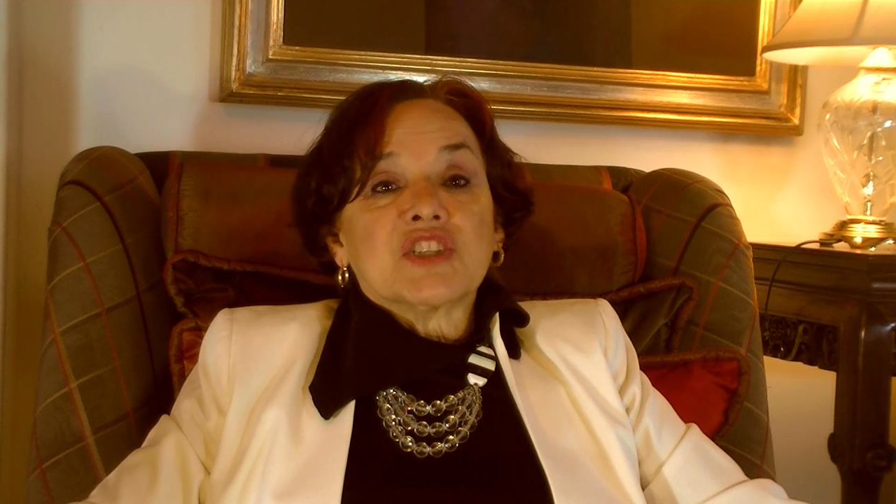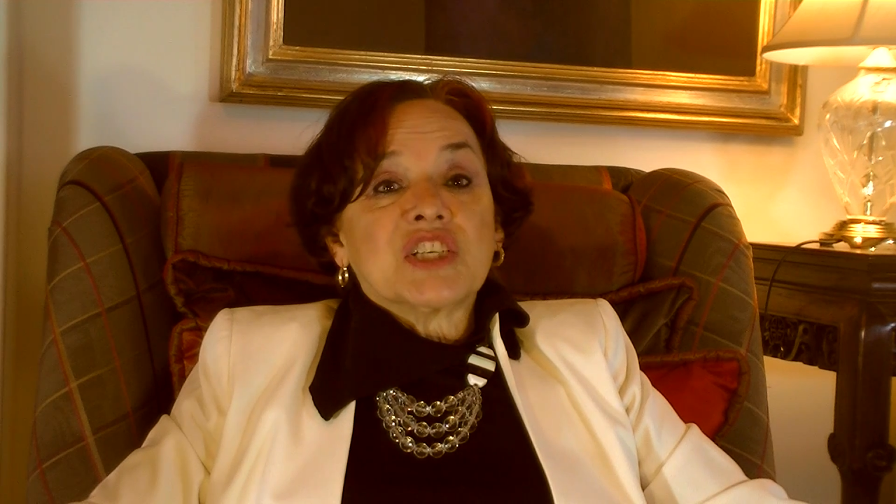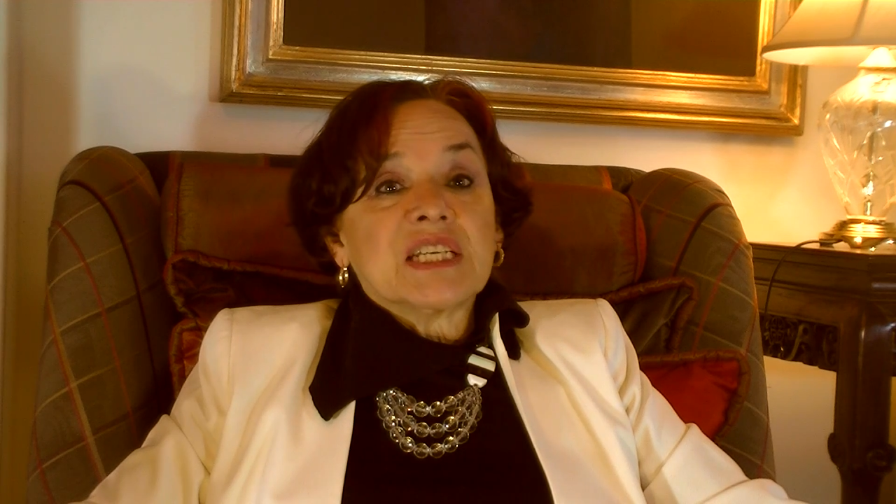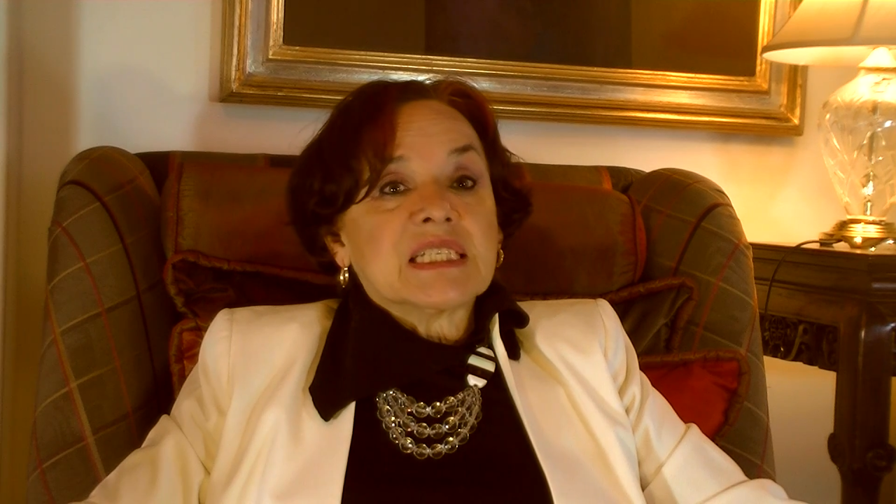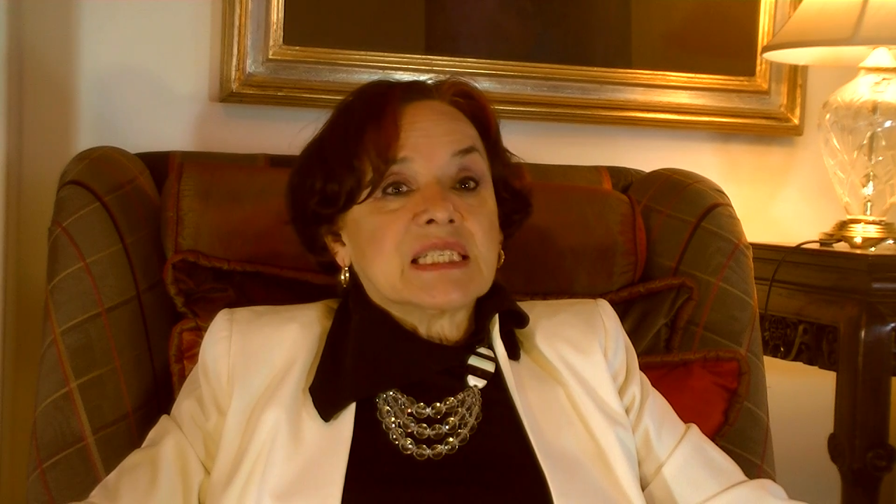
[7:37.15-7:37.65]

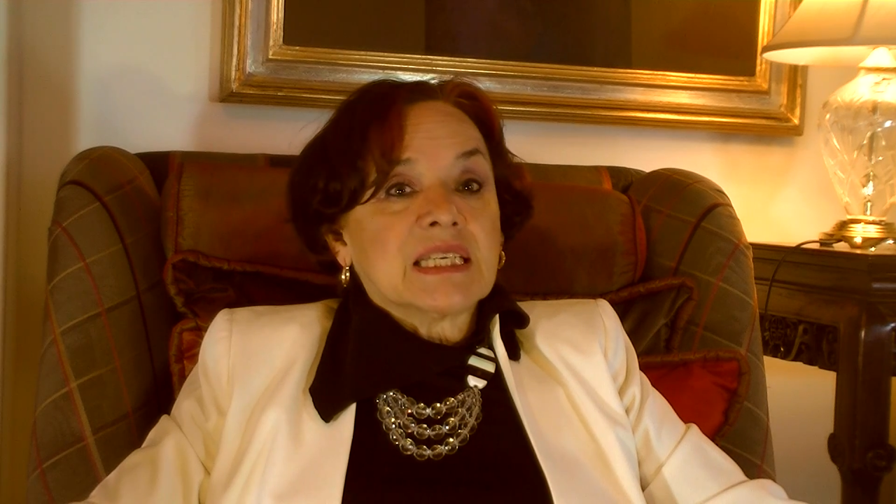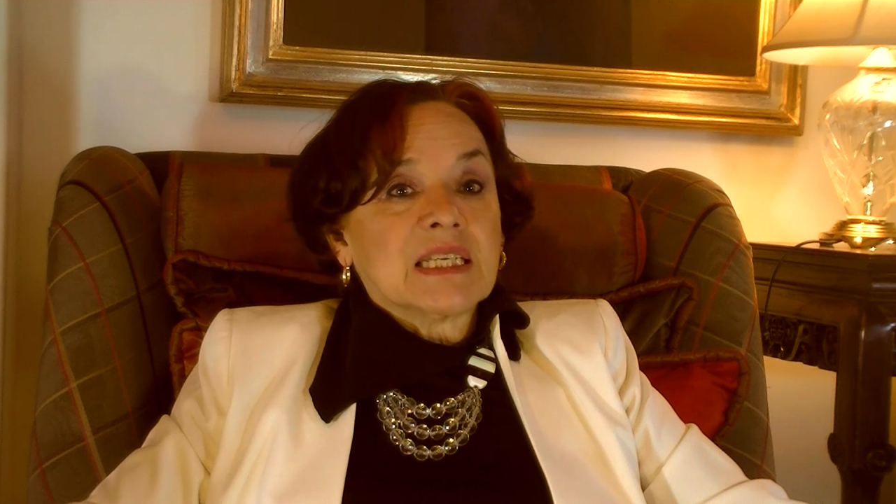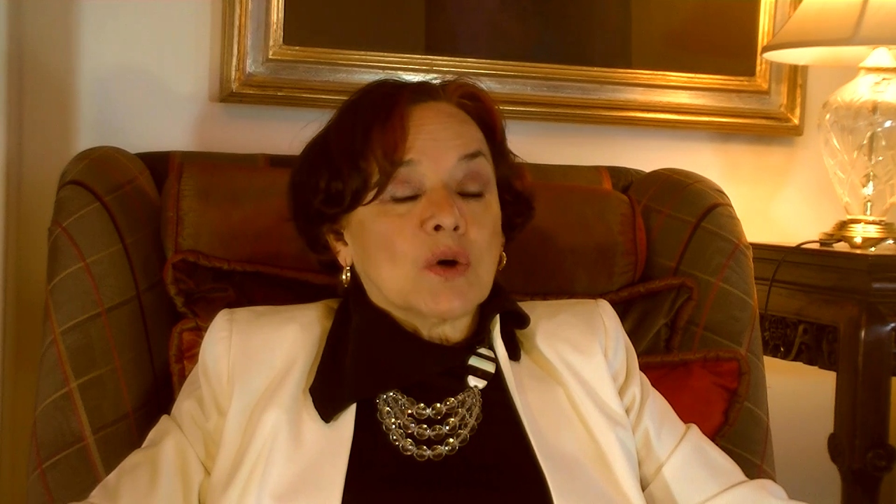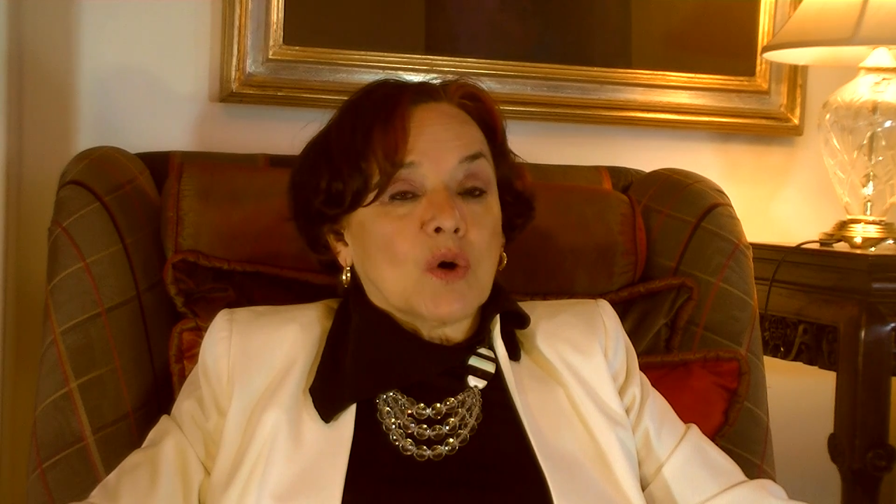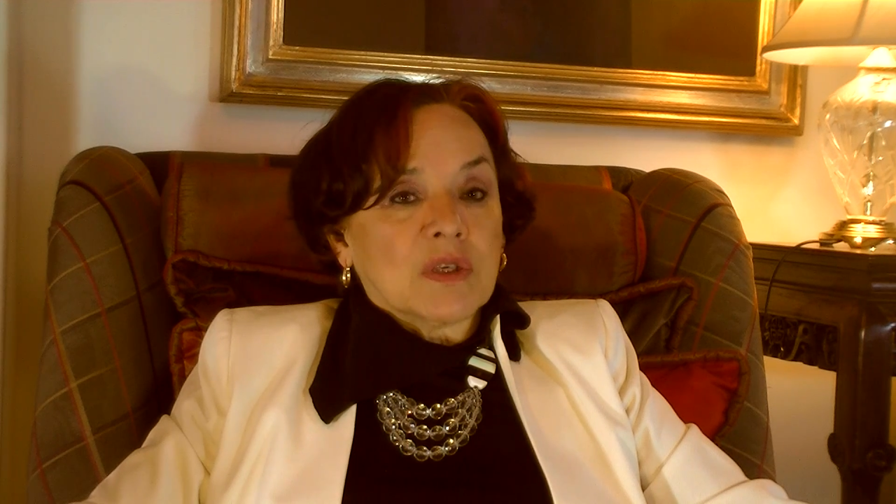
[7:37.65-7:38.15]

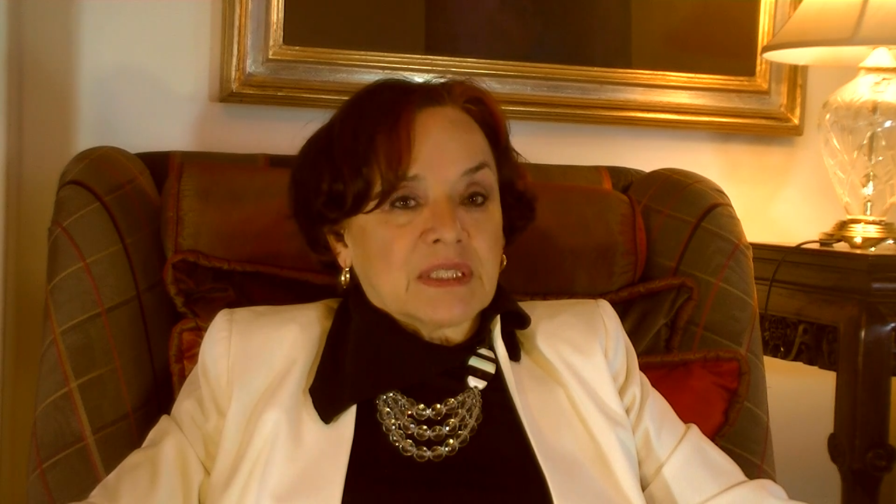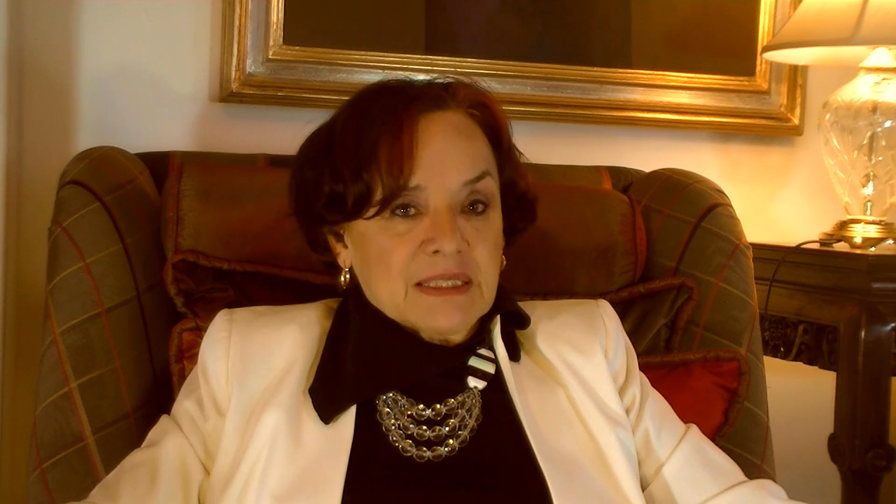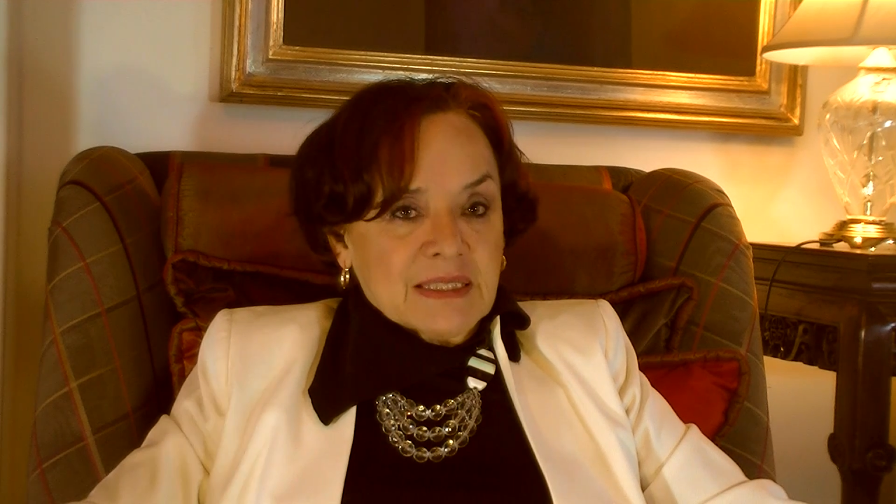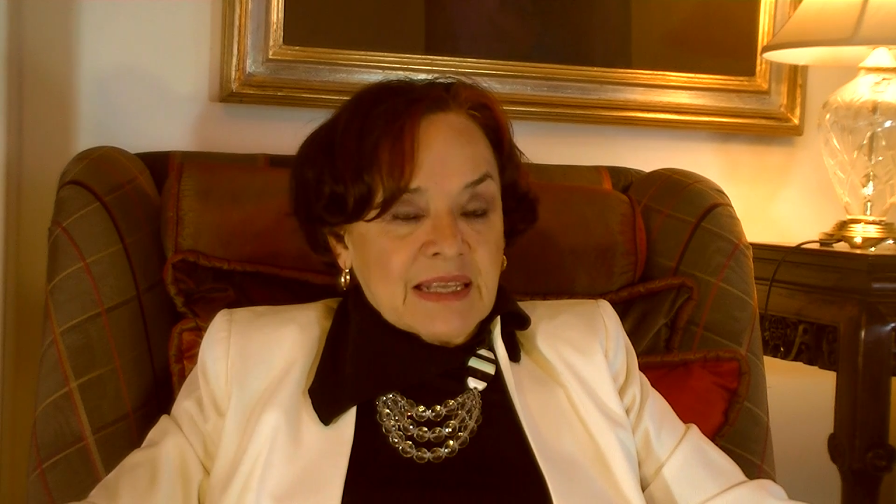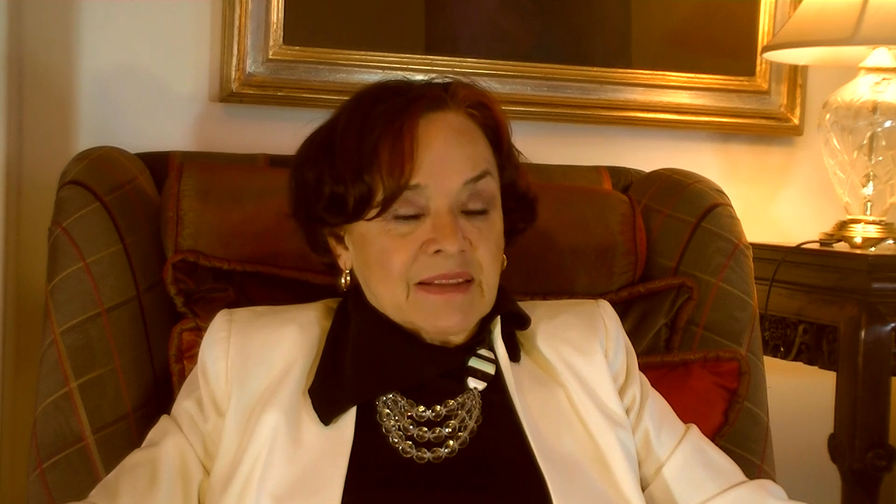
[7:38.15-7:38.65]
GST
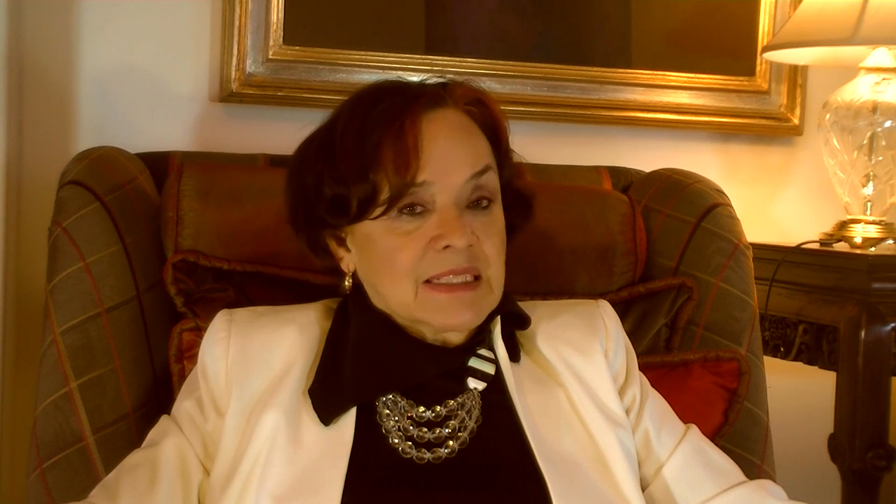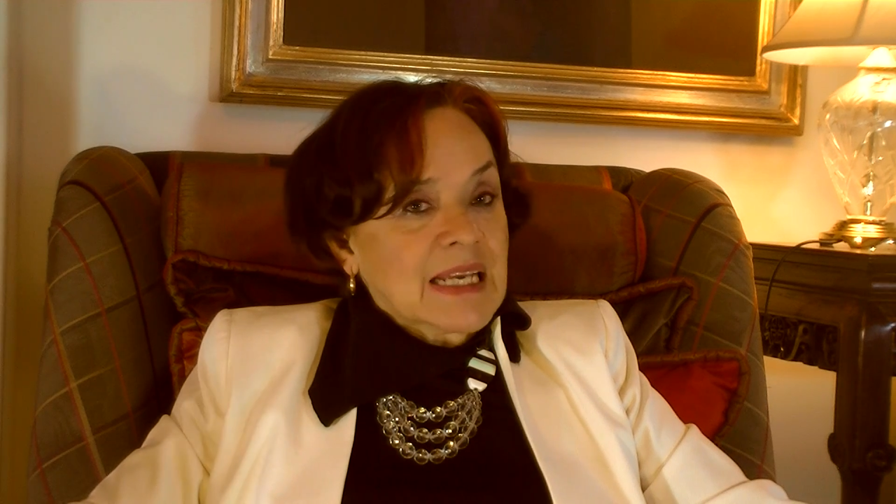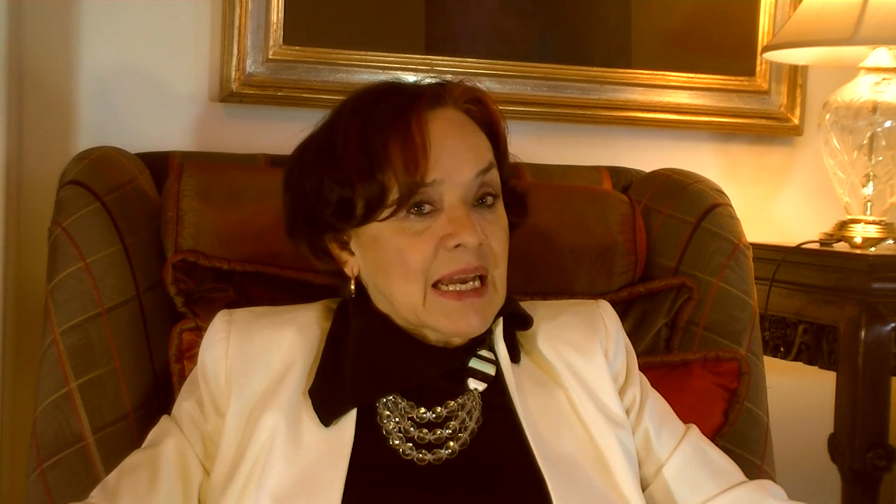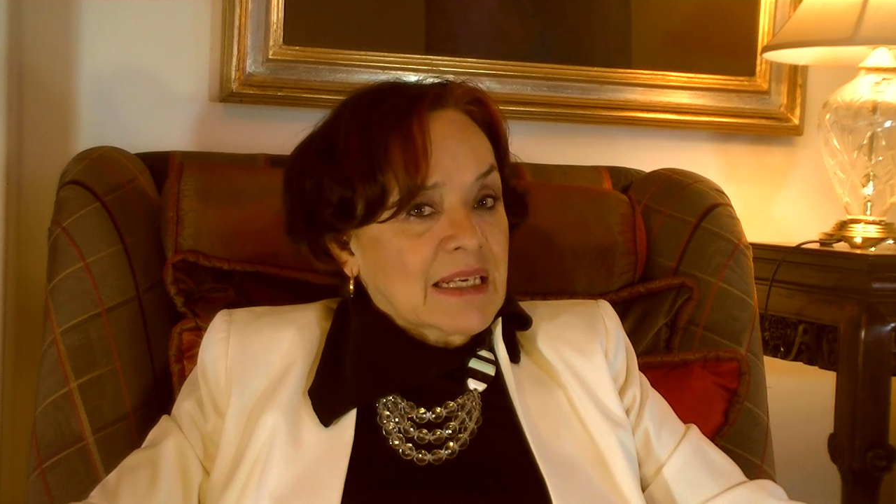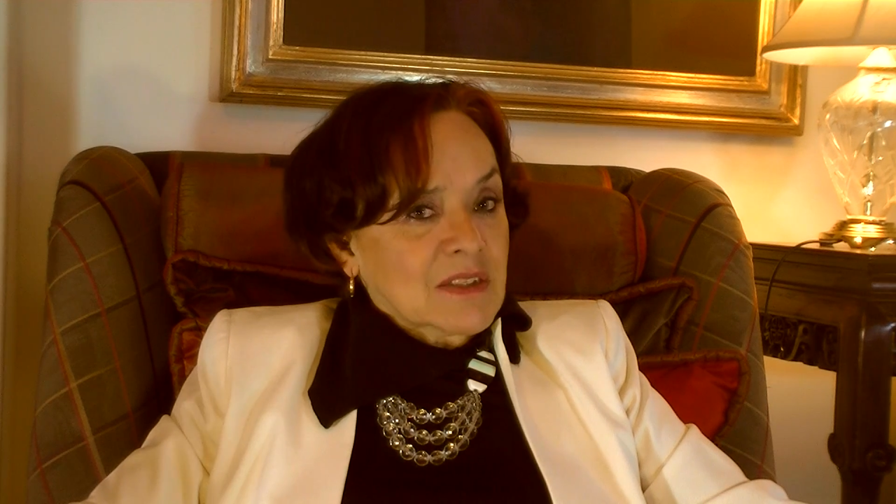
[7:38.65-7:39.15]
audits and the
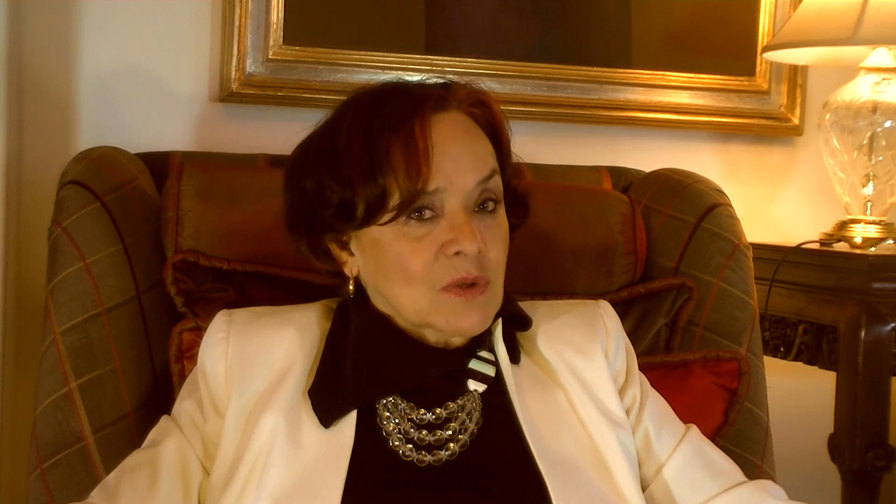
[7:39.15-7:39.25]
tax